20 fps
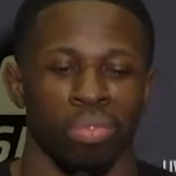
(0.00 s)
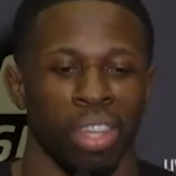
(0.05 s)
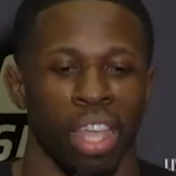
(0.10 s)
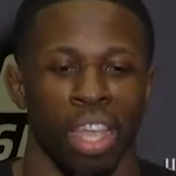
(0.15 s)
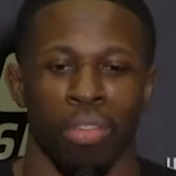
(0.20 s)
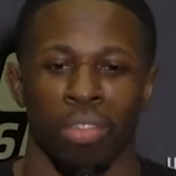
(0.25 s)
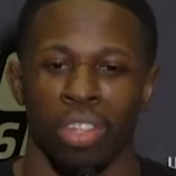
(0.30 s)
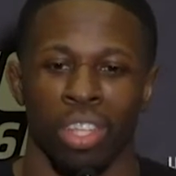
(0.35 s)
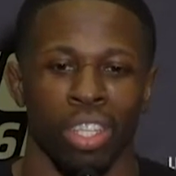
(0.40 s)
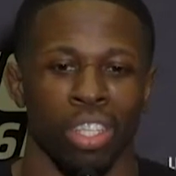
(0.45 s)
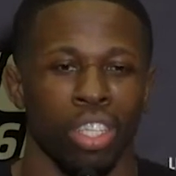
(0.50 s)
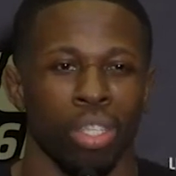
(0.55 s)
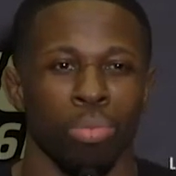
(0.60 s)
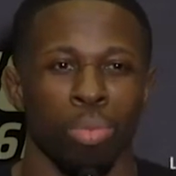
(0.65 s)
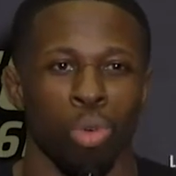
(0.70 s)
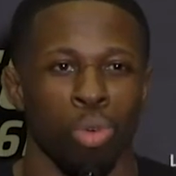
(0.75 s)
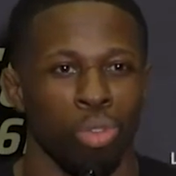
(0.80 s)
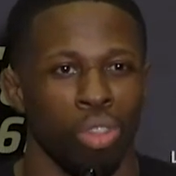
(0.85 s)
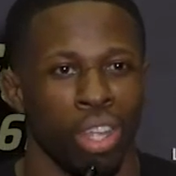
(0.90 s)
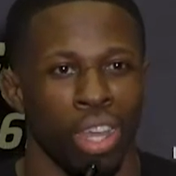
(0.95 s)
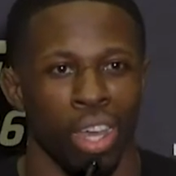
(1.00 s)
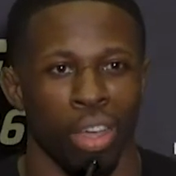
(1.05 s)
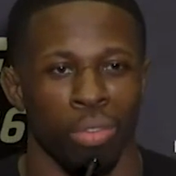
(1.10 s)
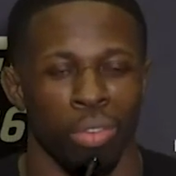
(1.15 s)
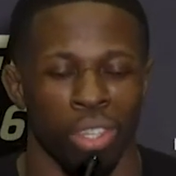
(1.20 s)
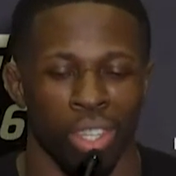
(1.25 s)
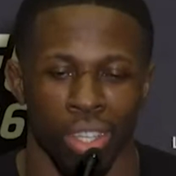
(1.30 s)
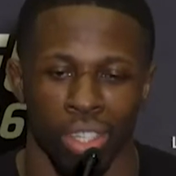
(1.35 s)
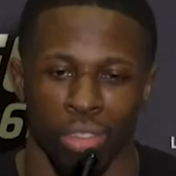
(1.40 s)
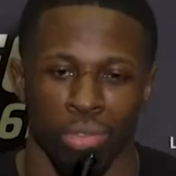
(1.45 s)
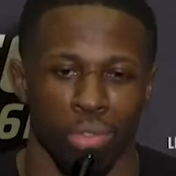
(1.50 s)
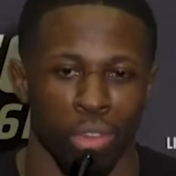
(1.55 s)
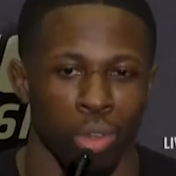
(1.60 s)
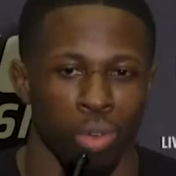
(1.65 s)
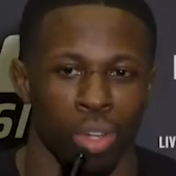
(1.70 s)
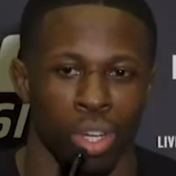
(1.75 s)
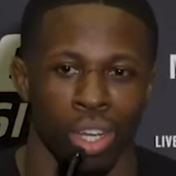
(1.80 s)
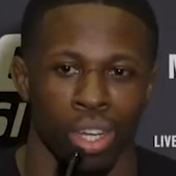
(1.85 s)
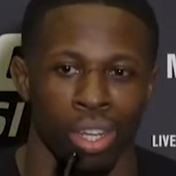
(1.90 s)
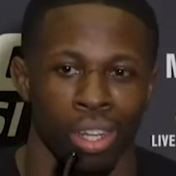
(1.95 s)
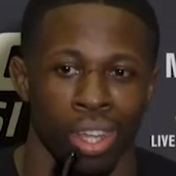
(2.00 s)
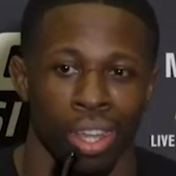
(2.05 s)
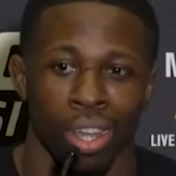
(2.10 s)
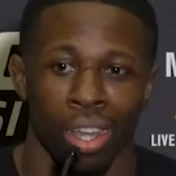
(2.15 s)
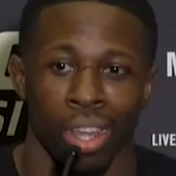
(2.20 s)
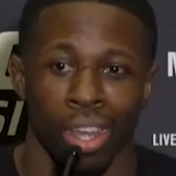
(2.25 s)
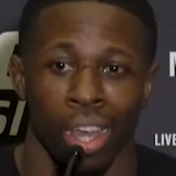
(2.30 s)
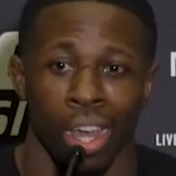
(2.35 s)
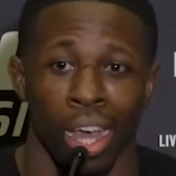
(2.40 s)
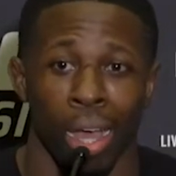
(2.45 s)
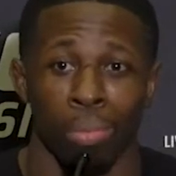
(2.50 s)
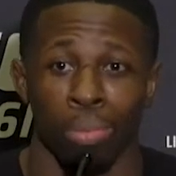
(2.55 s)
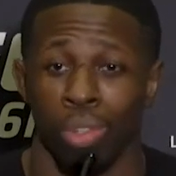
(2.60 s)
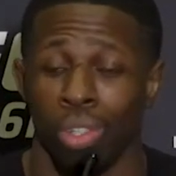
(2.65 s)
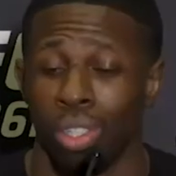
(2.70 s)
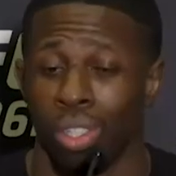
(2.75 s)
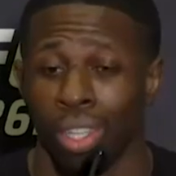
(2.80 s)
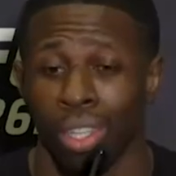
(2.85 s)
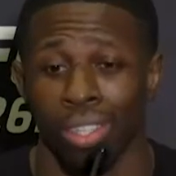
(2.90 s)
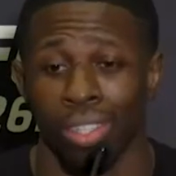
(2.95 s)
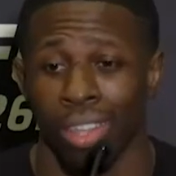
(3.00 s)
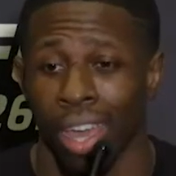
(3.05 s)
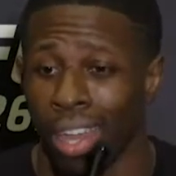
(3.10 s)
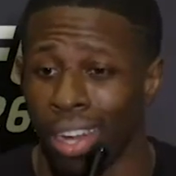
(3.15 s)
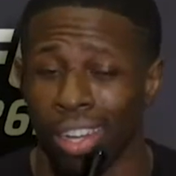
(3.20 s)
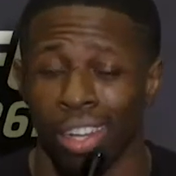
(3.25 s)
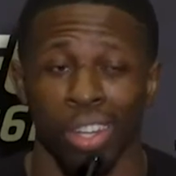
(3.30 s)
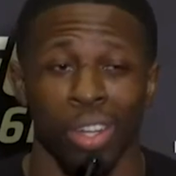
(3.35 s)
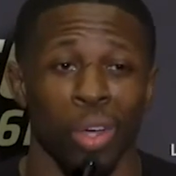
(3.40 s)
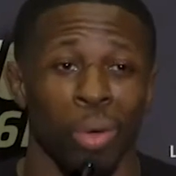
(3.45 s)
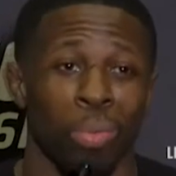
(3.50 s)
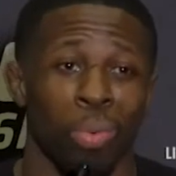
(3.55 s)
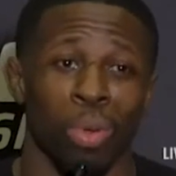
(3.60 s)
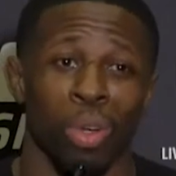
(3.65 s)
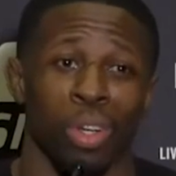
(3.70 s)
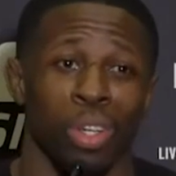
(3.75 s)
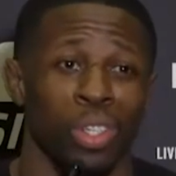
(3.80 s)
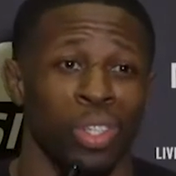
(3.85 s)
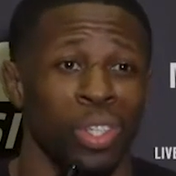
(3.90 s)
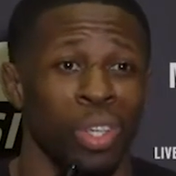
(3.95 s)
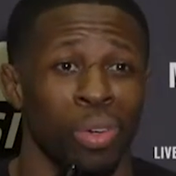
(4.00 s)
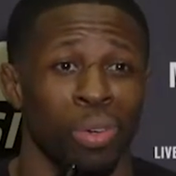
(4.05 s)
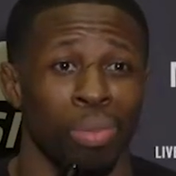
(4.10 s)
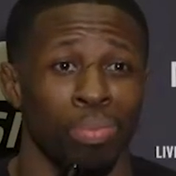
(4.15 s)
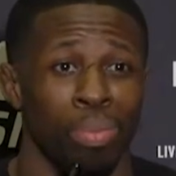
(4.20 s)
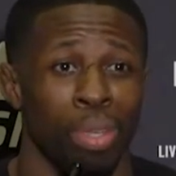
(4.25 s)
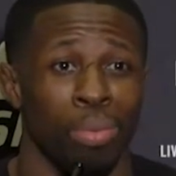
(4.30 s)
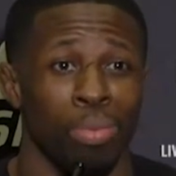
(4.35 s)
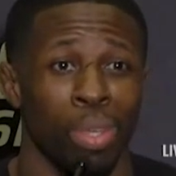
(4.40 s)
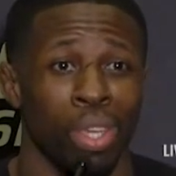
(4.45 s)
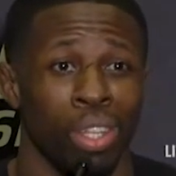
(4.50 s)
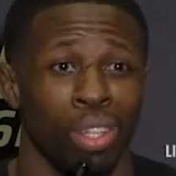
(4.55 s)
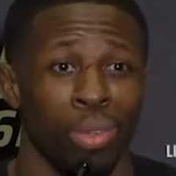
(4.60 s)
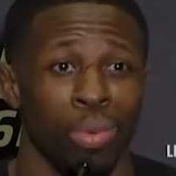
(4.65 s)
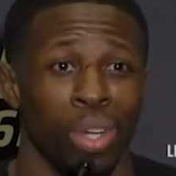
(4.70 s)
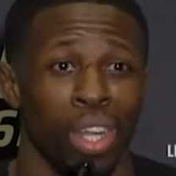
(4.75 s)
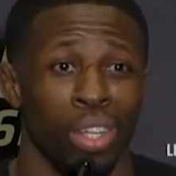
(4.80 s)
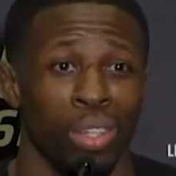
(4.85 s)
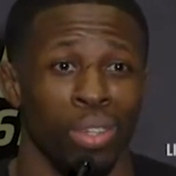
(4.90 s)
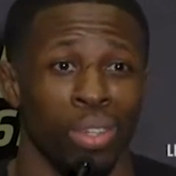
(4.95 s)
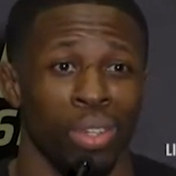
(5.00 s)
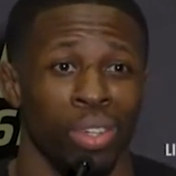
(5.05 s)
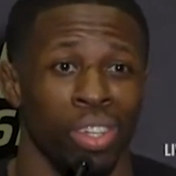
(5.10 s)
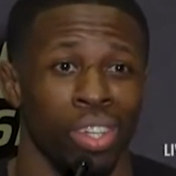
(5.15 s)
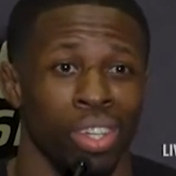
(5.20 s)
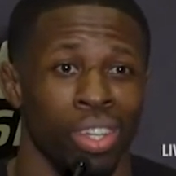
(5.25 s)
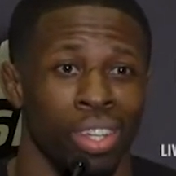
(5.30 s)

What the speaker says: Everything's smooth now, everything's fluid, and I'm just excited to go put on a show and be me and do what I do.